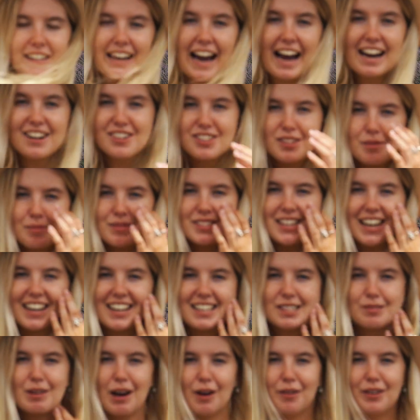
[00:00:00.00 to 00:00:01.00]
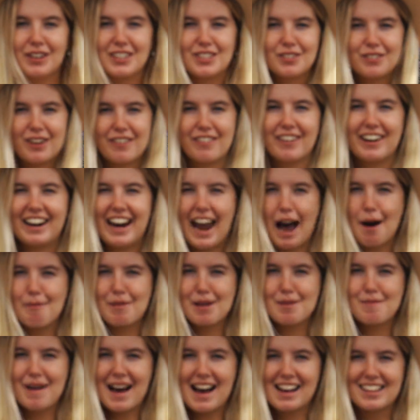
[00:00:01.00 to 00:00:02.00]
catch some sun as well, which we're very
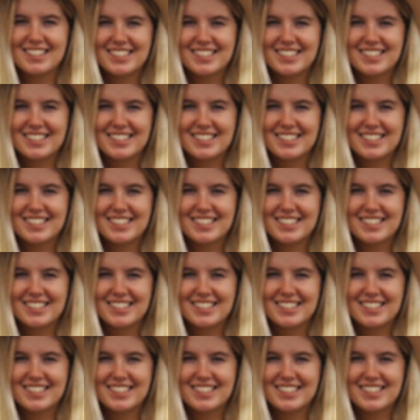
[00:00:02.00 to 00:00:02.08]
happy about.